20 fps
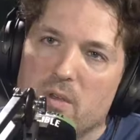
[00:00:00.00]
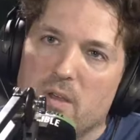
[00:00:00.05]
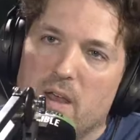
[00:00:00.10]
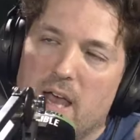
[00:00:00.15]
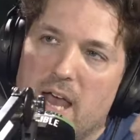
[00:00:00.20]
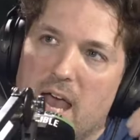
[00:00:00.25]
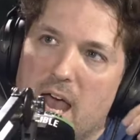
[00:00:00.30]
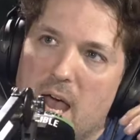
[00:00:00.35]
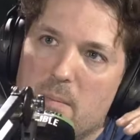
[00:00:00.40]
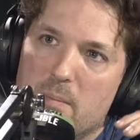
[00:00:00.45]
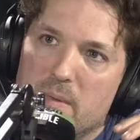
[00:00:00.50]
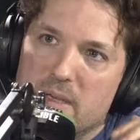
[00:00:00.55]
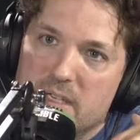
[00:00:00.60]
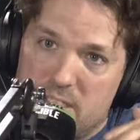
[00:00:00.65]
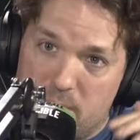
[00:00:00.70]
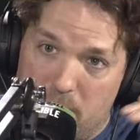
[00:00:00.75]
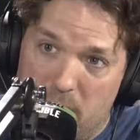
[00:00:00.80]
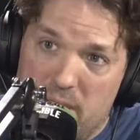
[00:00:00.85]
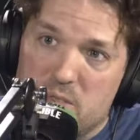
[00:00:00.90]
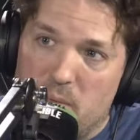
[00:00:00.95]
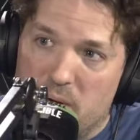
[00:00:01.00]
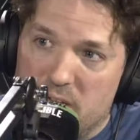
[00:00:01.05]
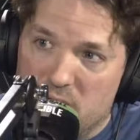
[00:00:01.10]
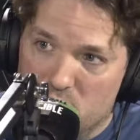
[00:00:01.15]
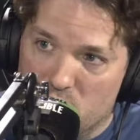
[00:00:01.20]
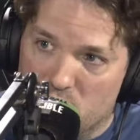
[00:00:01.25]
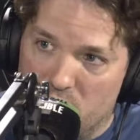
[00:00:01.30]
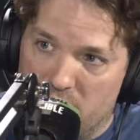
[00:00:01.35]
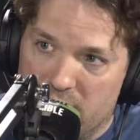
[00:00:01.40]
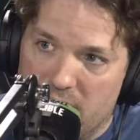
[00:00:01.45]
um, it depends where you
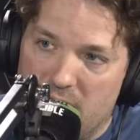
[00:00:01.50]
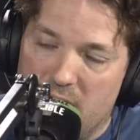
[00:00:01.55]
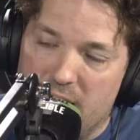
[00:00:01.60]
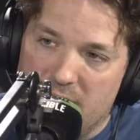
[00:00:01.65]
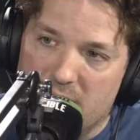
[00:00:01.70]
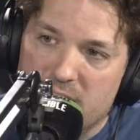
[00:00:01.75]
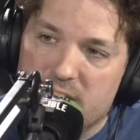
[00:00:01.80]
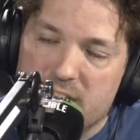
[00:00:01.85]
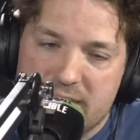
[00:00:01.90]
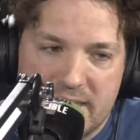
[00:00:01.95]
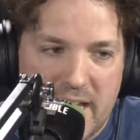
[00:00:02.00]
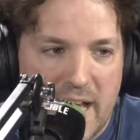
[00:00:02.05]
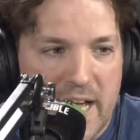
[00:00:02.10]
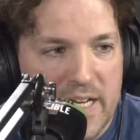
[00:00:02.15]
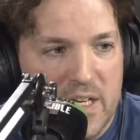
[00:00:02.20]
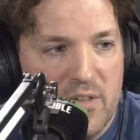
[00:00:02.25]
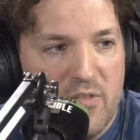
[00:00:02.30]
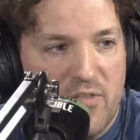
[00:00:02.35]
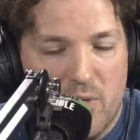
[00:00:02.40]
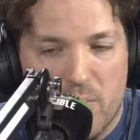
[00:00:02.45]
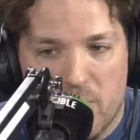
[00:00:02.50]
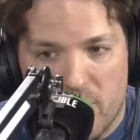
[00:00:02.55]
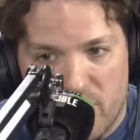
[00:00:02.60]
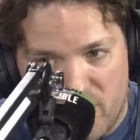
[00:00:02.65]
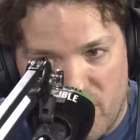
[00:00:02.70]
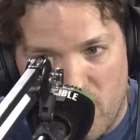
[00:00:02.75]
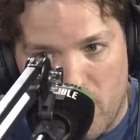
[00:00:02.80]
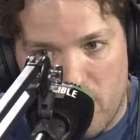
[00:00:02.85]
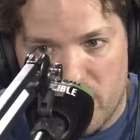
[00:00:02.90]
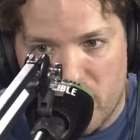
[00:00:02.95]
look at it. I understand it from
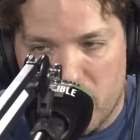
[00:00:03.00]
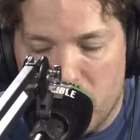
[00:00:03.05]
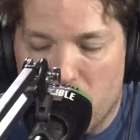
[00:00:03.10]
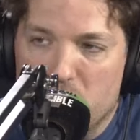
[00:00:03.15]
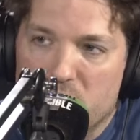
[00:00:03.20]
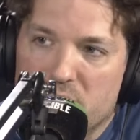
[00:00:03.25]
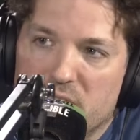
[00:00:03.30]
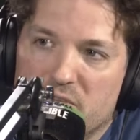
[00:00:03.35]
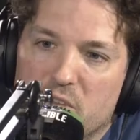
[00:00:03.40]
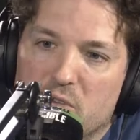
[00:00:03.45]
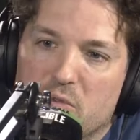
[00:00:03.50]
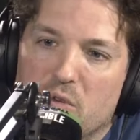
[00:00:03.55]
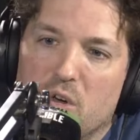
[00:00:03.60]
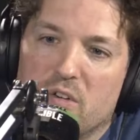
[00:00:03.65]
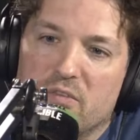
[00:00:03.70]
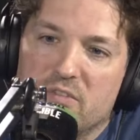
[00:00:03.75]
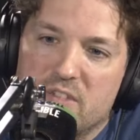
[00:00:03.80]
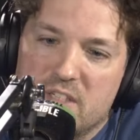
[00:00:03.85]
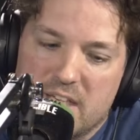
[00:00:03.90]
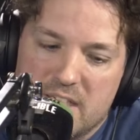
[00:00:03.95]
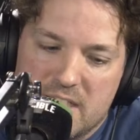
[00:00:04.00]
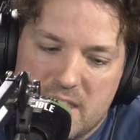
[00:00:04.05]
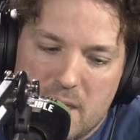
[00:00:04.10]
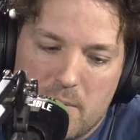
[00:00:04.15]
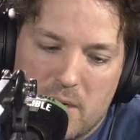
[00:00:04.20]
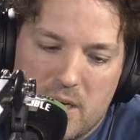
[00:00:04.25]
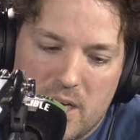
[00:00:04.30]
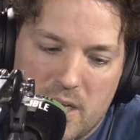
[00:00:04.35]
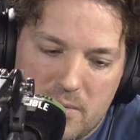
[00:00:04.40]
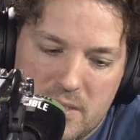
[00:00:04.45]
from the point of view of say
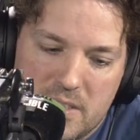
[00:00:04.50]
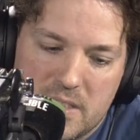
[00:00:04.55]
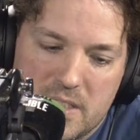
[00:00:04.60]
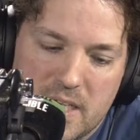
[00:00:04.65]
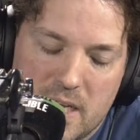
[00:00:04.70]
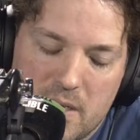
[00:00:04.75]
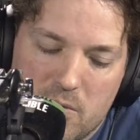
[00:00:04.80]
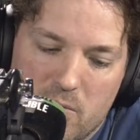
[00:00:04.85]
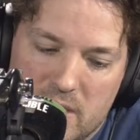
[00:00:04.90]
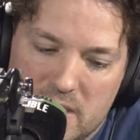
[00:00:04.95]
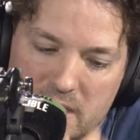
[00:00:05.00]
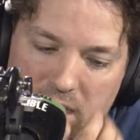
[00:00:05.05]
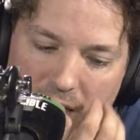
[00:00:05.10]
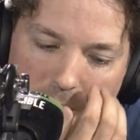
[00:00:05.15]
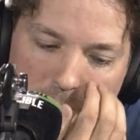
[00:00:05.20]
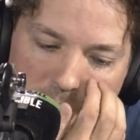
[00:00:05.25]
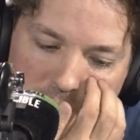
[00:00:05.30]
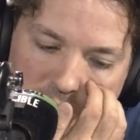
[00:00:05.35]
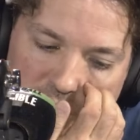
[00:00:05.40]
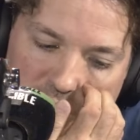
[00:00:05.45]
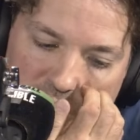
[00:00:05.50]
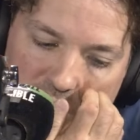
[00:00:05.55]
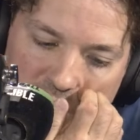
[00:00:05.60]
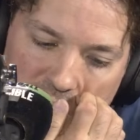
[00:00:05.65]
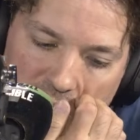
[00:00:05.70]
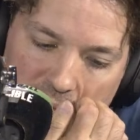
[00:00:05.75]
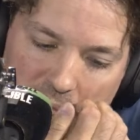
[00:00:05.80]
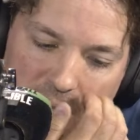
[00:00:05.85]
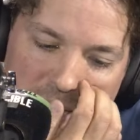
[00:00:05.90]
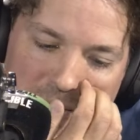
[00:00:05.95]
some clubs take West Ham and they
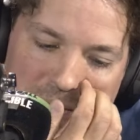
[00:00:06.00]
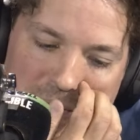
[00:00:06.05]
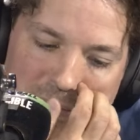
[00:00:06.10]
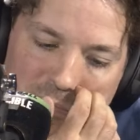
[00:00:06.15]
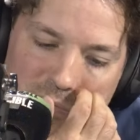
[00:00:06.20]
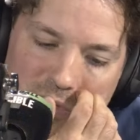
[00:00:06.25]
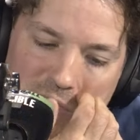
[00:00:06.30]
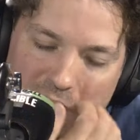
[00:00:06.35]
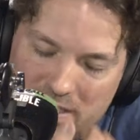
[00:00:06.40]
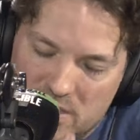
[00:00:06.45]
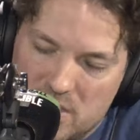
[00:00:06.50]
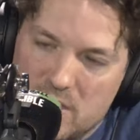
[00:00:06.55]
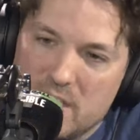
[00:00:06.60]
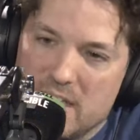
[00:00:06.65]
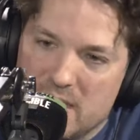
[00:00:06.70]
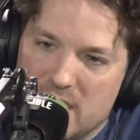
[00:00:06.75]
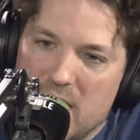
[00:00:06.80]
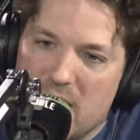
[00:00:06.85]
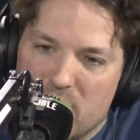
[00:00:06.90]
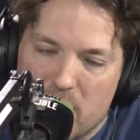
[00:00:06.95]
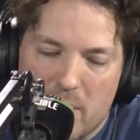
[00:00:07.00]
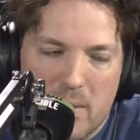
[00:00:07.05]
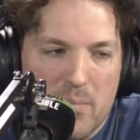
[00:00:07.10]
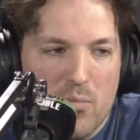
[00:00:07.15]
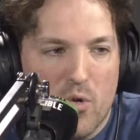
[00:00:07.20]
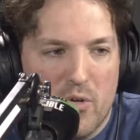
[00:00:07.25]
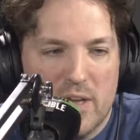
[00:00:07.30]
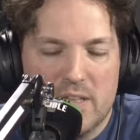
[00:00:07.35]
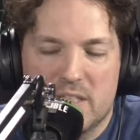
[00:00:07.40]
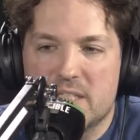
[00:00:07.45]
think. Let's let's have a bit
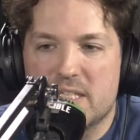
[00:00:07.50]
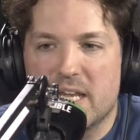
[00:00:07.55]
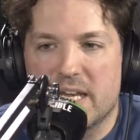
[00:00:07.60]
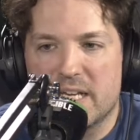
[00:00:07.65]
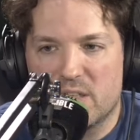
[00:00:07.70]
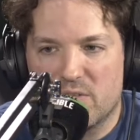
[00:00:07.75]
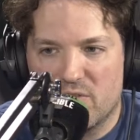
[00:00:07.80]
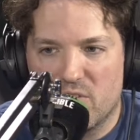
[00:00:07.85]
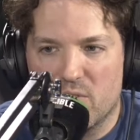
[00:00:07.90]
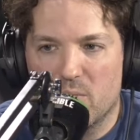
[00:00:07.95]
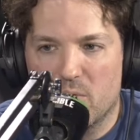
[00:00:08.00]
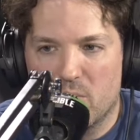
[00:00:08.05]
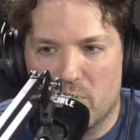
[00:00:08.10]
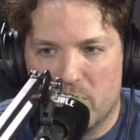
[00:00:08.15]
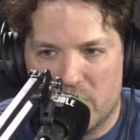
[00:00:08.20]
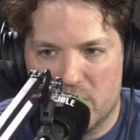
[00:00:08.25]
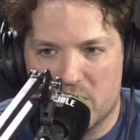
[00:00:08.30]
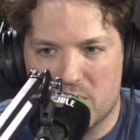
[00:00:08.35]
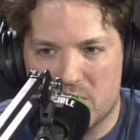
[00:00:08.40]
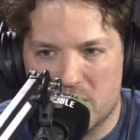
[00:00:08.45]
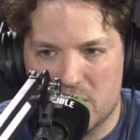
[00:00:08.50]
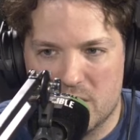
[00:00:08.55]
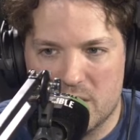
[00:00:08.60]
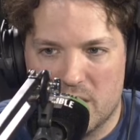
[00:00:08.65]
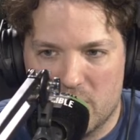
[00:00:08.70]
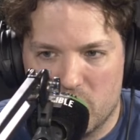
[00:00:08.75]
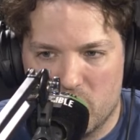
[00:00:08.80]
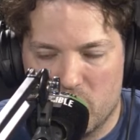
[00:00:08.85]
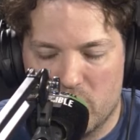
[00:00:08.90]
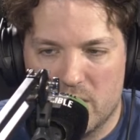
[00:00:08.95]
more entertaining football because
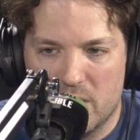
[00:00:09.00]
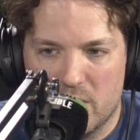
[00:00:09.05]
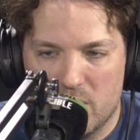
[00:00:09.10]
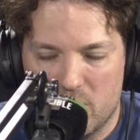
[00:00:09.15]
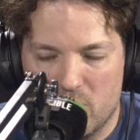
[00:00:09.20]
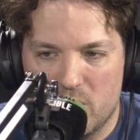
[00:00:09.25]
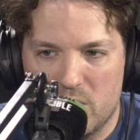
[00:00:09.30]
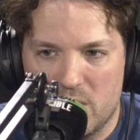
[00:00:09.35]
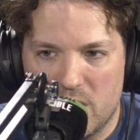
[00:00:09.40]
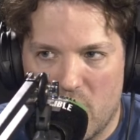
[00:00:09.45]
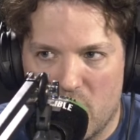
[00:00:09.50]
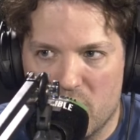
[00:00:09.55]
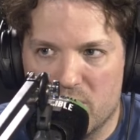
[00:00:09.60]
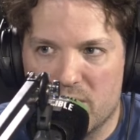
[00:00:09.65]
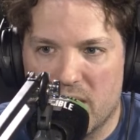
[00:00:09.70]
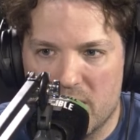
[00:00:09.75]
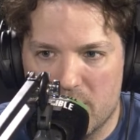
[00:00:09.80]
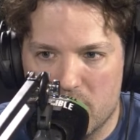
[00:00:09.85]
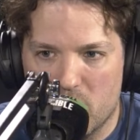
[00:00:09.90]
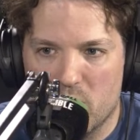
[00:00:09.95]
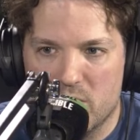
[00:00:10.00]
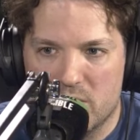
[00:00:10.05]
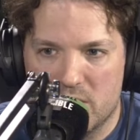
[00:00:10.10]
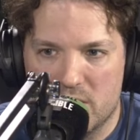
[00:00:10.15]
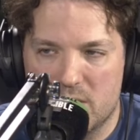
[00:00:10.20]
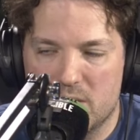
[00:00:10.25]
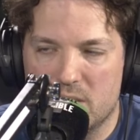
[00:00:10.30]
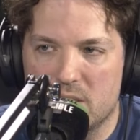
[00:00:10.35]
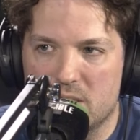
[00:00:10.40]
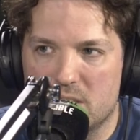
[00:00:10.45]
like we're okay. Moyes
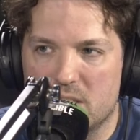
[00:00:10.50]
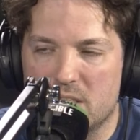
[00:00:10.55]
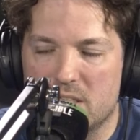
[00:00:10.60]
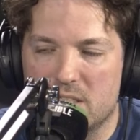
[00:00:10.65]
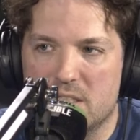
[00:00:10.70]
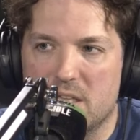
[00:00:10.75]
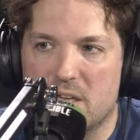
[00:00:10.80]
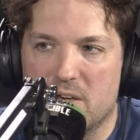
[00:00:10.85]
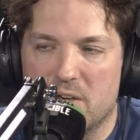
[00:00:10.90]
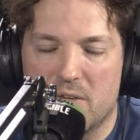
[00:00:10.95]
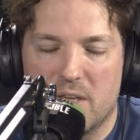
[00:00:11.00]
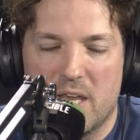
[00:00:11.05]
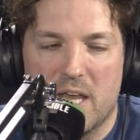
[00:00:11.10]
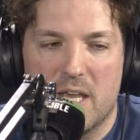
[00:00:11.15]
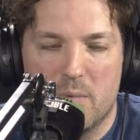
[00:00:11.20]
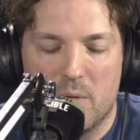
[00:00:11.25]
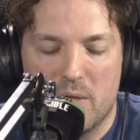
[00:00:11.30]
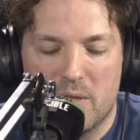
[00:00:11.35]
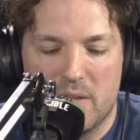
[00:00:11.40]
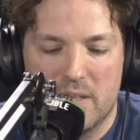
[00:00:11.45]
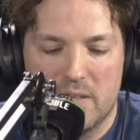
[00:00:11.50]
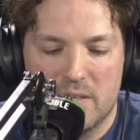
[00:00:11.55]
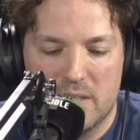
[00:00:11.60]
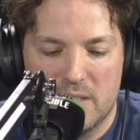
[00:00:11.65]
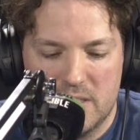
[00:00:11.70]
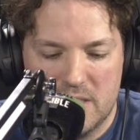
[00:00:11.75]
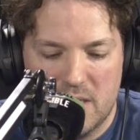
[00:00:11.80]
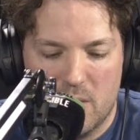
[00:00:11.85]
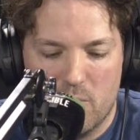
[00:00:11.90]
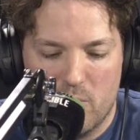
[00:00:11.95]
has, has, has done okay, but
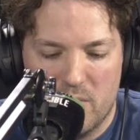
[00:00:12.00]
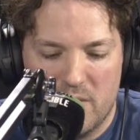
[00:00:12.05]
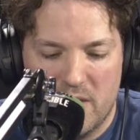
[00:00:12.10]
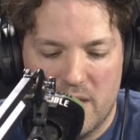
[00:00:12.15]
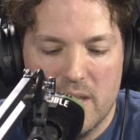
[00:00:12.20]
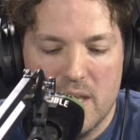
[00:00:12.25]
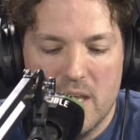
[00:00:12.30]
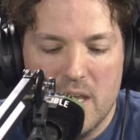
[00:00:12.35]
he's done with it.